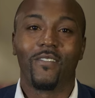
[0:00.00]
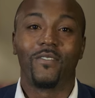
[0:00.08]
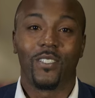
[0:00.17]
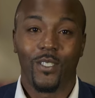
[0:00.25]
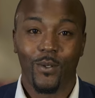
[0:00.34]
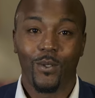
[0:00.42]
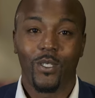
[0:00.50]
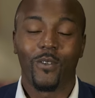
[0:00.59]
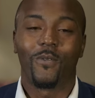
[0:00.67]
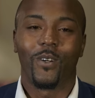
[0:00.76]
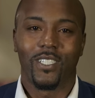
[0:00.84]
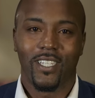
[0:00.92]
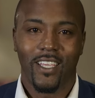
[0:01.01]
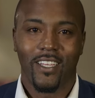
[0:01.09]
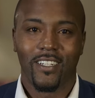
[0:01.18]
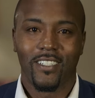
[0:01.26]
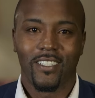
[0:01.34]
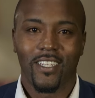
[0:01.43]
of Suits for
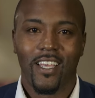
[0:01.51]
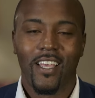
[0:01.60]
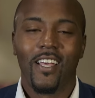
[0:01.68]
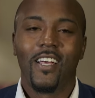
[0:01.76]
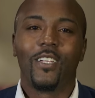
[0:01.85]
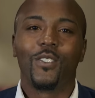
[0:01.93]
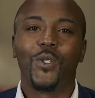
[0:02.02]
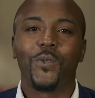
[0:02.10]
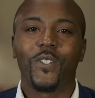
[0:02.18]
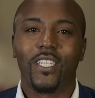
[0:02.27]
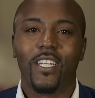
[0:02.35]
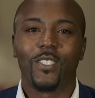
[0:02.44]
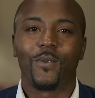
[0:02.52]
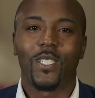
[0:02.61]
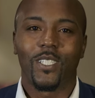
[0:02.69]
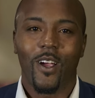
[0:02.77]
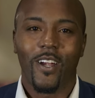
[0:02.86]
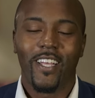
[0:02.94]
Seniors. Suits for Seniors was
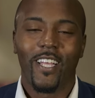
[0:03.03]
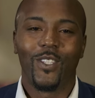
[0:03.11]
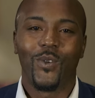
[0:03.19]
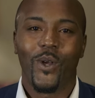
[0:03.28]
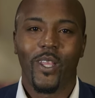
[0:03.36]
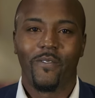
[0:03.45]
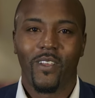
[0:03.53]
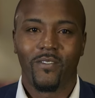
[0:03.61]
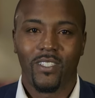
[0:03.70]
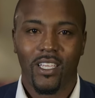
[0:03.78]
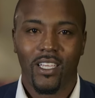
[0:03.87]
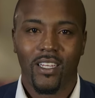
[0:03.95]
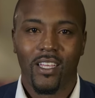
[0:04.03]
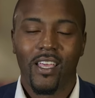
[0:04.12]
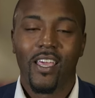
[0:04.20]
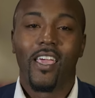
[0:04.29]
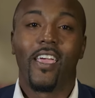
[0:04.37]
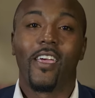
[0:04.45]
started in twenty fifteen.
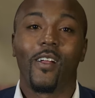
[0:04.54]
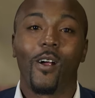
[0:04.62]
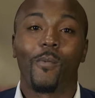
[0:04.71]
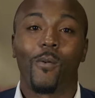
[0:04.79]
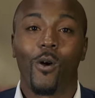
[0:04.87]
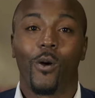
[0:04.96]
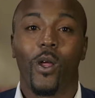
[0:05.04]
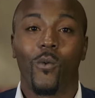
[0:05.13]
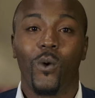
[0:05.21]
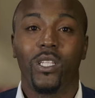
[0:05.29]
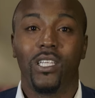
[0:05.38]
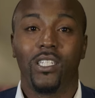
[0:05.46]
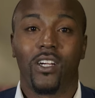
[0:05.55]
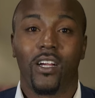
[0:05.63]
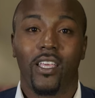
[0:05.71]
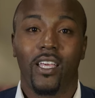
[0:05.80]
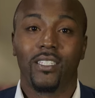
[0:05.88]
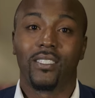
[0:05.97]
In our program, we teach our
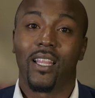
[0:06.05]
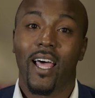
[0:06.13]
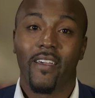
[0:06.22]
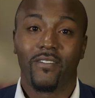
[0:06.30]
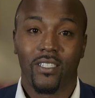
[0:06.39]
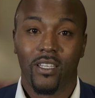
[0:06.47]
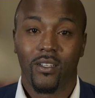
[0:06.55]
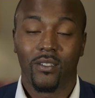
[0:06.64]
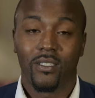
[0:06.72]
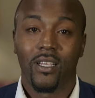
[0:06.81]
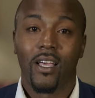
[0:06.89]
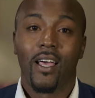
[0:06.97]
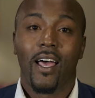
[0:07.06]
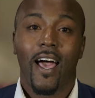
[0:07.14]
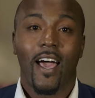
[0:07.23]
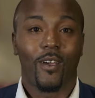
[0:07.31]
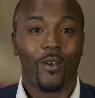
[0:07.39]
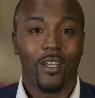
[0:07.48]
kids life skills,
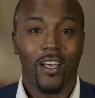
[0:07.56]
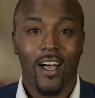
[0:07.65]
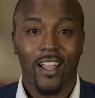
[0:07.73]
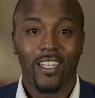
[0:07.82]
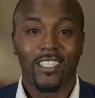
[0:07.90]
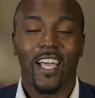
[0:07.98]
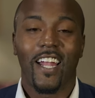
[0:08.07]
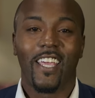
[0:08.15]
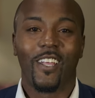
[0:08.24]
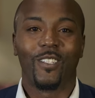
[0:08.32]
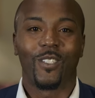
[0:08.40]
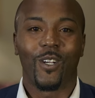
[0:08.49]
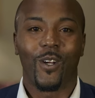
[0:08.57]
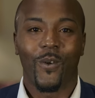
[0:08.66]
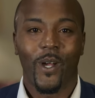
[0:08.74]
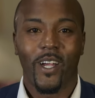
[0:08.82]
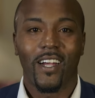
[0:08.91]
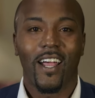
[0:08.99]
how to go to college, how to get into a
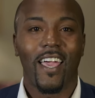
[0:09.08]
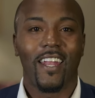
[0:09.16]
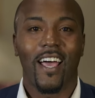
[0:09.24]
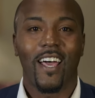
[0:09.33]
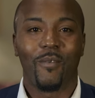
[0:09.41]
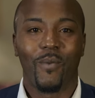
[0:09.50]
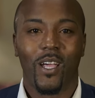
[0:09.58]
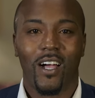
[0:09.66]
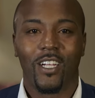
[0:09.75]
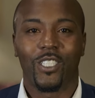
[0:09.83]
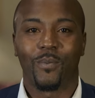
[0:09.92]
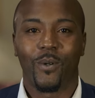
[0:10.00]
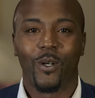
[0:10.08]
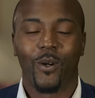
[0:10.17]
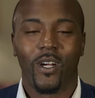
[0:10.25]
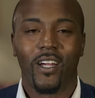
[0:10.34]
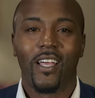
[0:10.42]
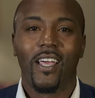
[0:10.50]
career, and how to be an
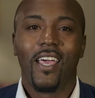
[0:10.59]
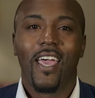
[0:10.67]
entrepreneur.